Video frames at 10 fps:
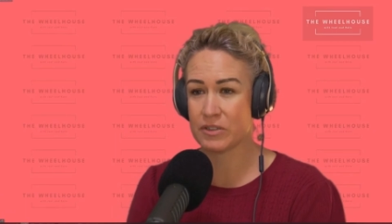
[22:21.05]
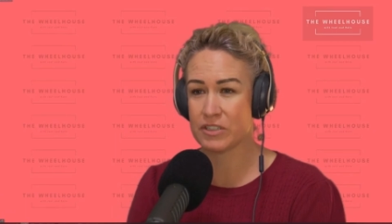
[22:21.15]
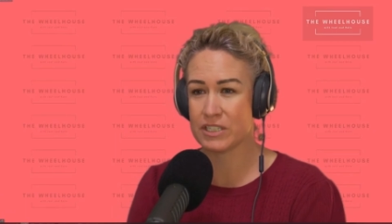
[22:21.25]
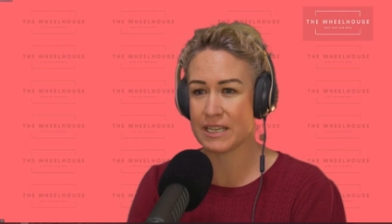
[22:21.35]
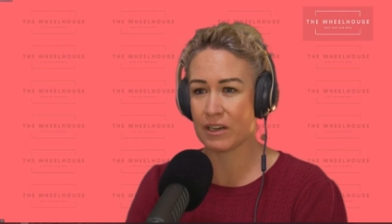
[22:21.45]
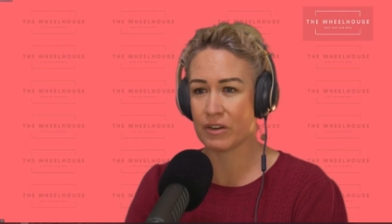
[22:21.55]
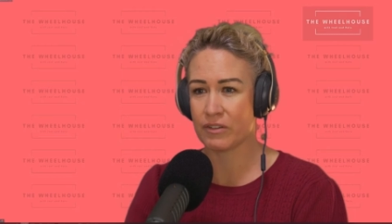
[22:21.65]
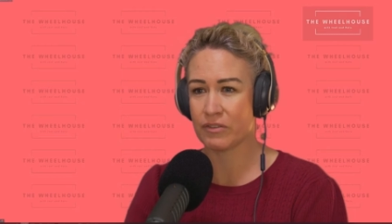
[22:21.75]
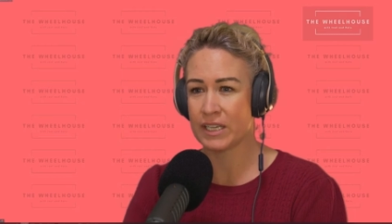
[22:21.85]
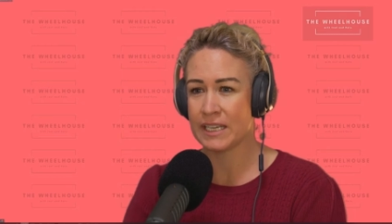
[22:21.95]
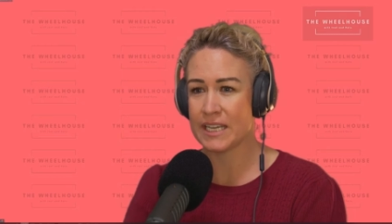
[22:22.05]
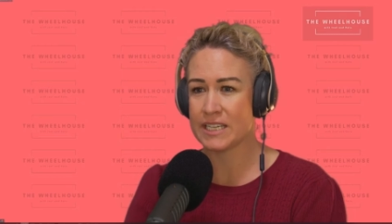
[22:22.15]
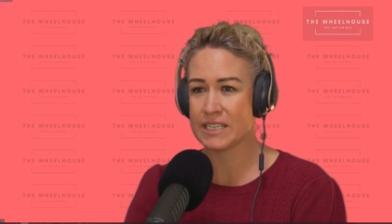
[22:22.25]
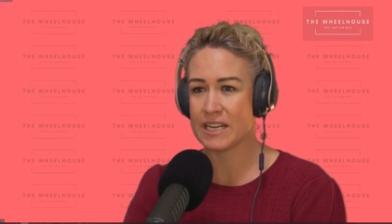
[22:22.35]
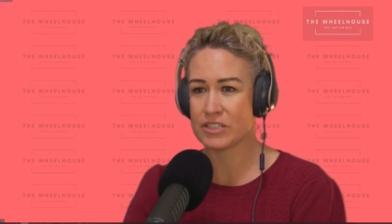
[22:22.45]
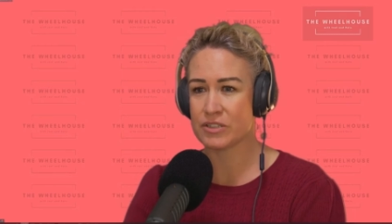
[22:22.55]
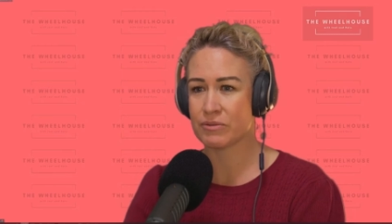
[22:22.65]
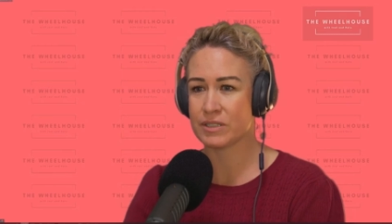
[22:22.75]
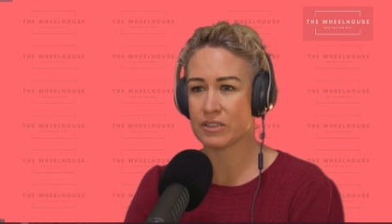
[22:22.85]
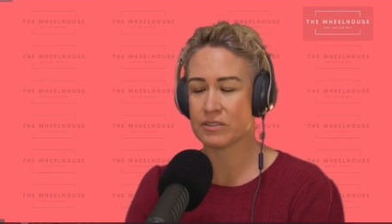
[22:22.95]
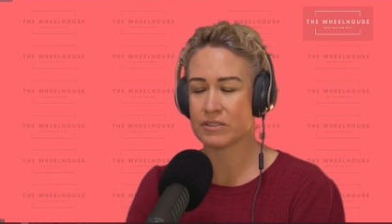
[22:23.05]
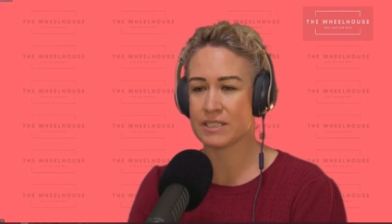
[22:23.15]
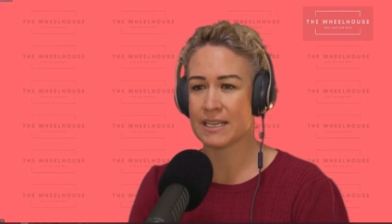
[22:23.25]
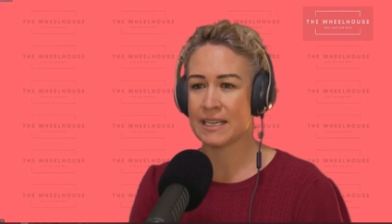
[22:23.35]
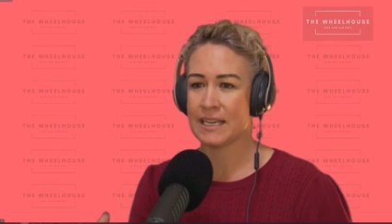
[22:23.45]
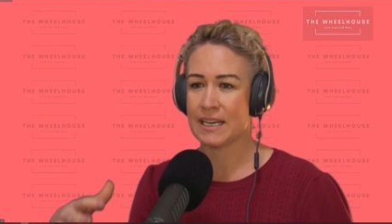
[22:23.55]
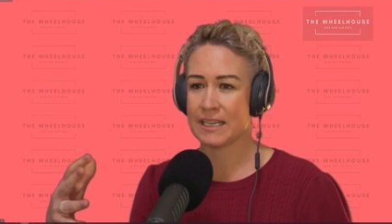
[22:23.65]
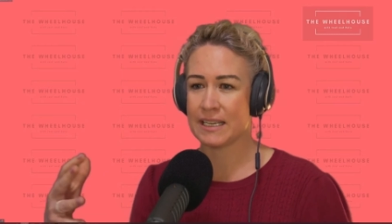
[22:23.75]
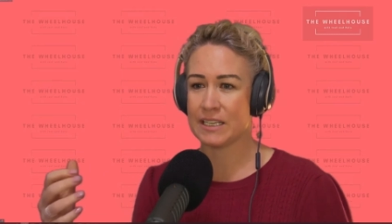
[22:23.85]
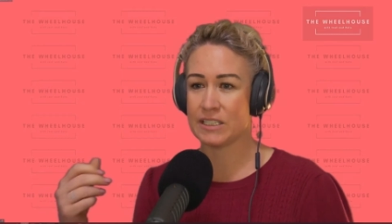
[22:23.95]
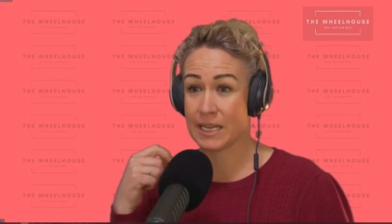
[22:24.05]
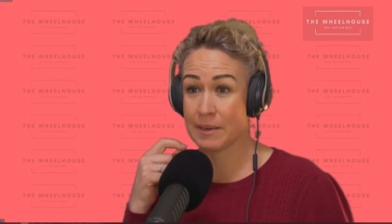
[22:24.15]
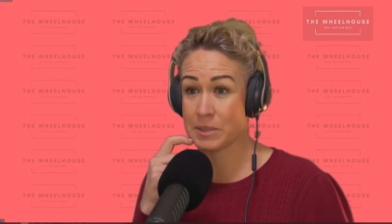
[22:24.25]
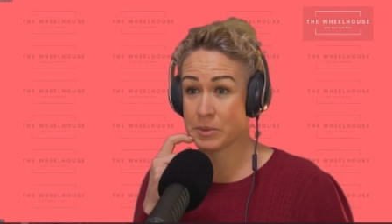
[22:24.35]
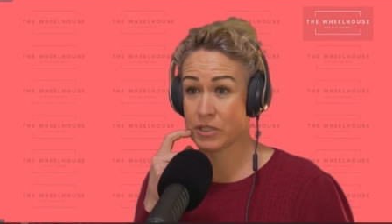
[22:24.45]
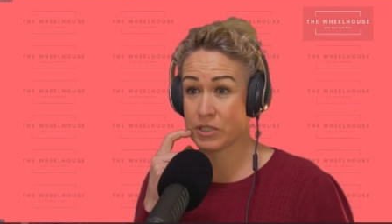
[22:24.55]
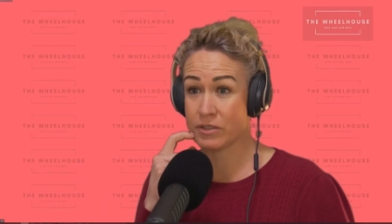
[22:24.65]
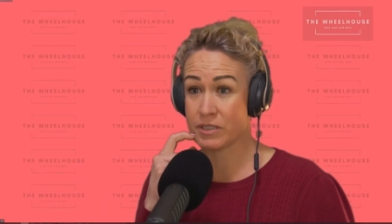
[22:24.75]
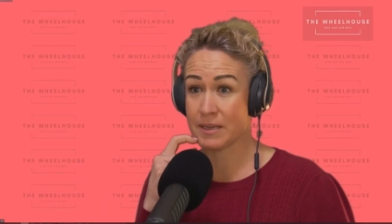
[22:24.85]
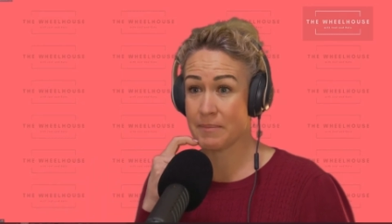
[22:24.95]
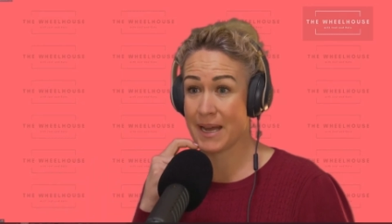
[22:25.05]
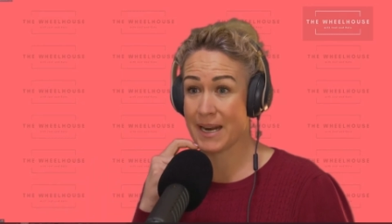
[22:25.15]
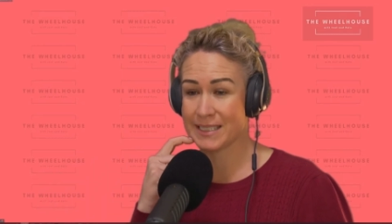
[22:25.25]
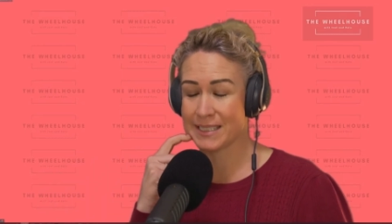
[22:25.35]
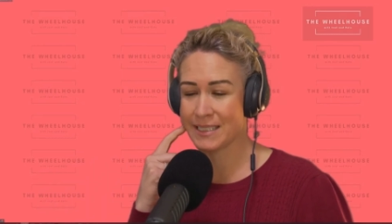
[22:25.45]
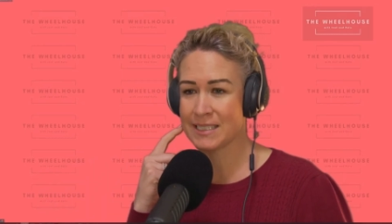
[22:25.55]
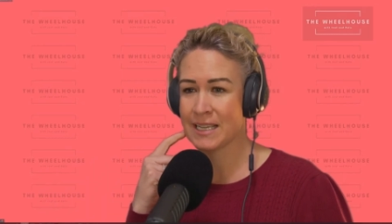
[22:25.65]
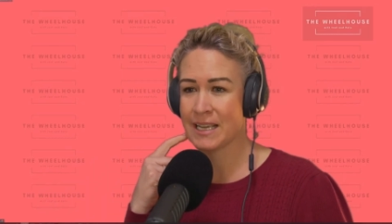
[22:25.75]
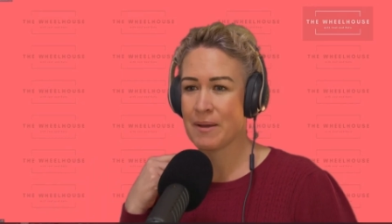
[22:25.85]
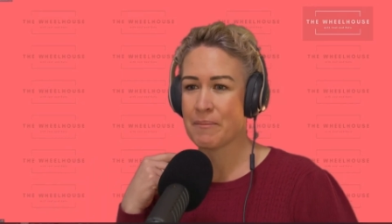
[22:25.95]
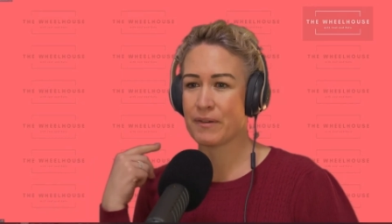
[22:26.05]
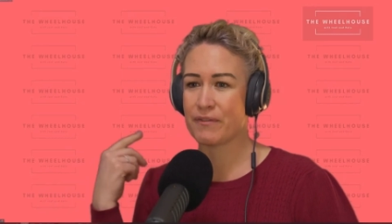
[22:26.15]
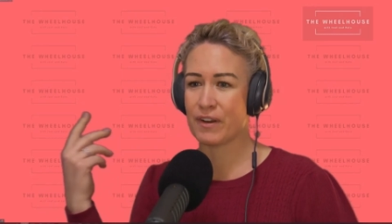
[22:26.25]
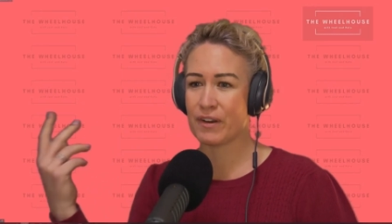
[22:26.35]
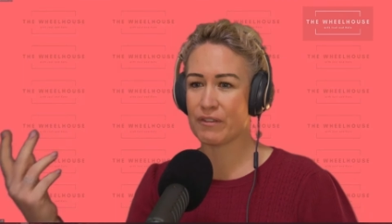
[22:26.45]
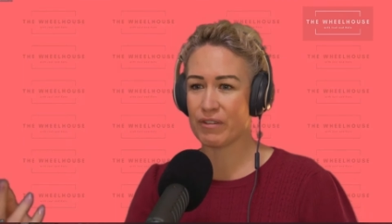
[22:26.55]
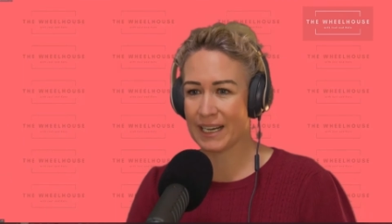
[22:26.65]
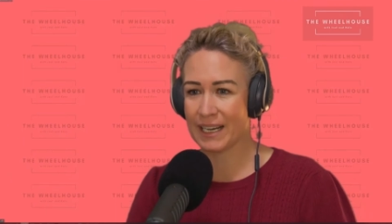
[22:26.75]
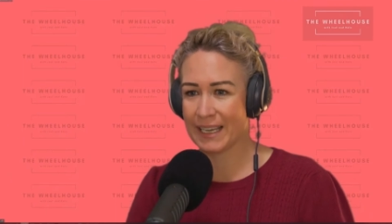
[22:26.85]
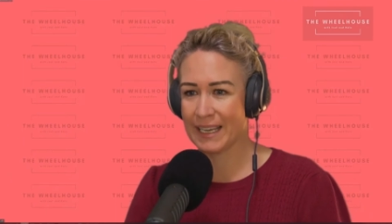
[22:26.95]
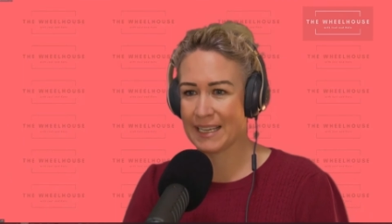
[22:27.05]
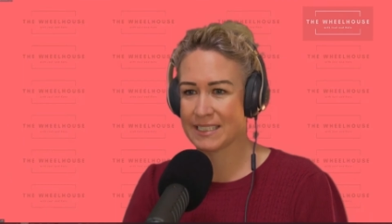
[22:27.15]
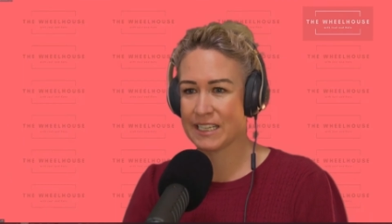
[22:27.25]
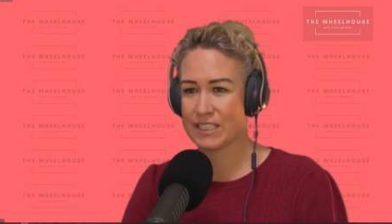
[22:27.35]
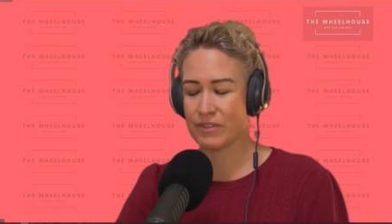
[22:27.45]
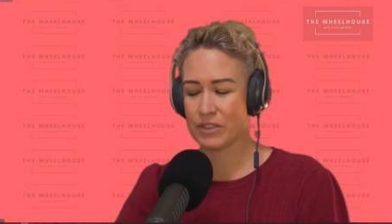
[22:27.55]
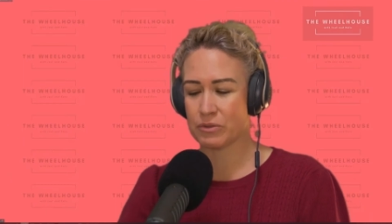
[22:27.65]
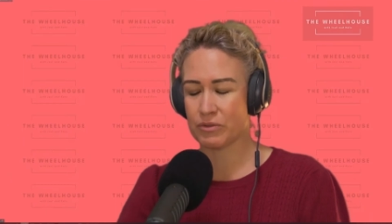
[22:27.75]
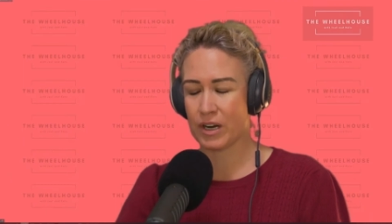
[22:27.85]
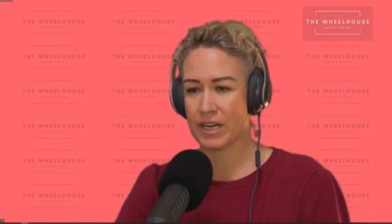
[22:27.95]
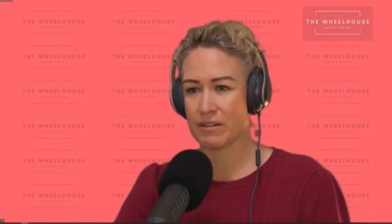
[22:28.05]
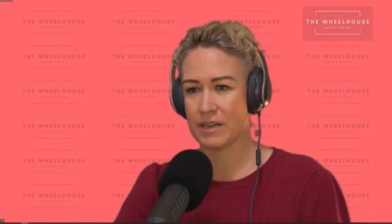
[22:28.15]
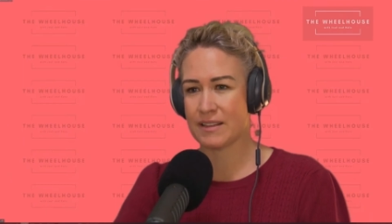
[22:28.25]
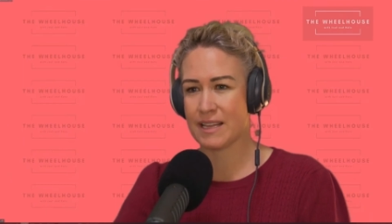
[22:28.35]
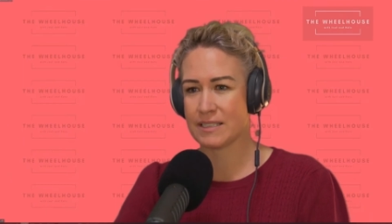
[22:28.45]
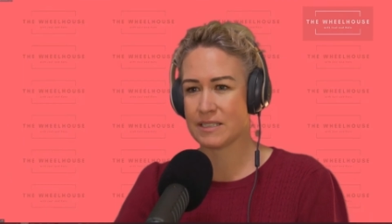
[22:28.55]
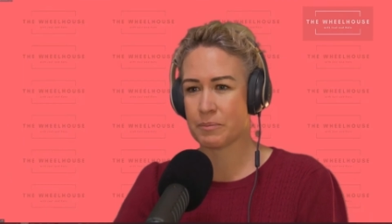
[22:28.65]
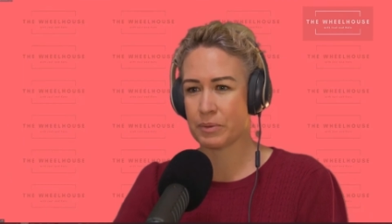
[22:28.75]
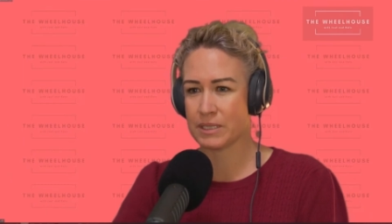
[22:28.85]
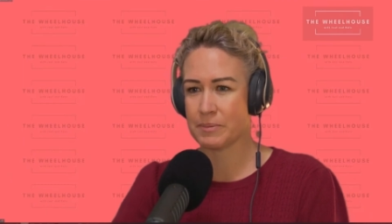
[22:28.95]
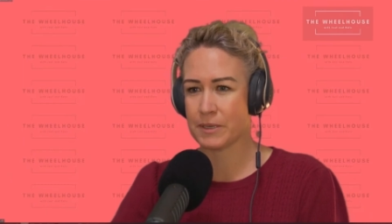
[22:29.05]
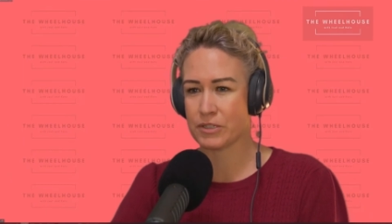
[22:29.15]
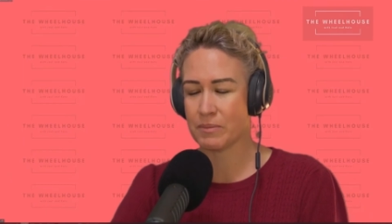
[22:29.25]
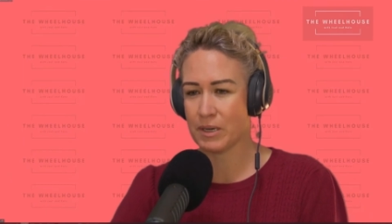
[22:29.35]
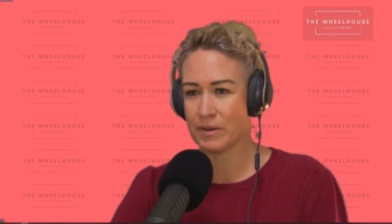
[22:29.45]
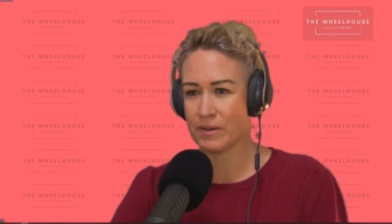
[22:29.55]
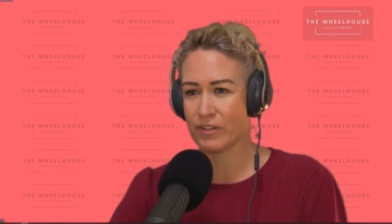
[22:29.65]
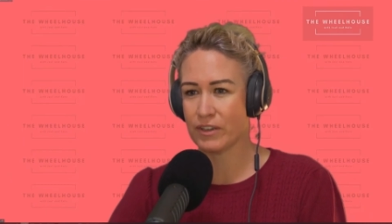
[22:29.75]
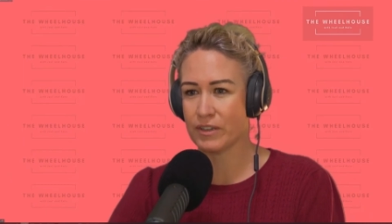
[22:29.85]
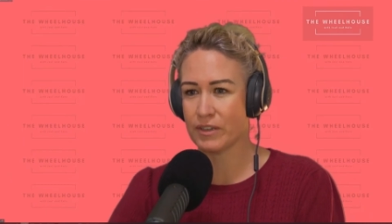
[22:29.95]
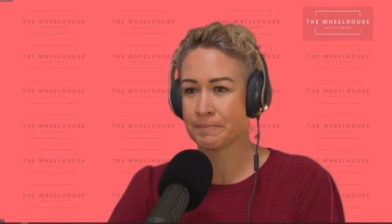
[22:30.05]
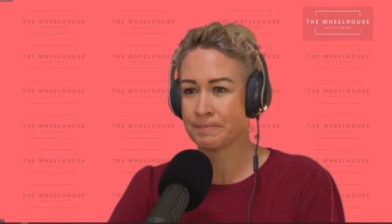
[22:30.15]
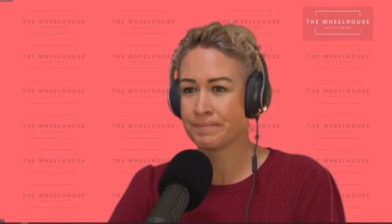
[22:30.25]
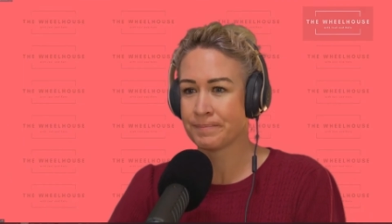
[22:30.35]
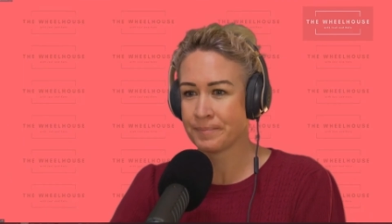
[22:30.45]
So she's had a lot of international results uh, in teams pursuits and Madison's, but very rarely as an individual rider. And that's a pretty special moment for her.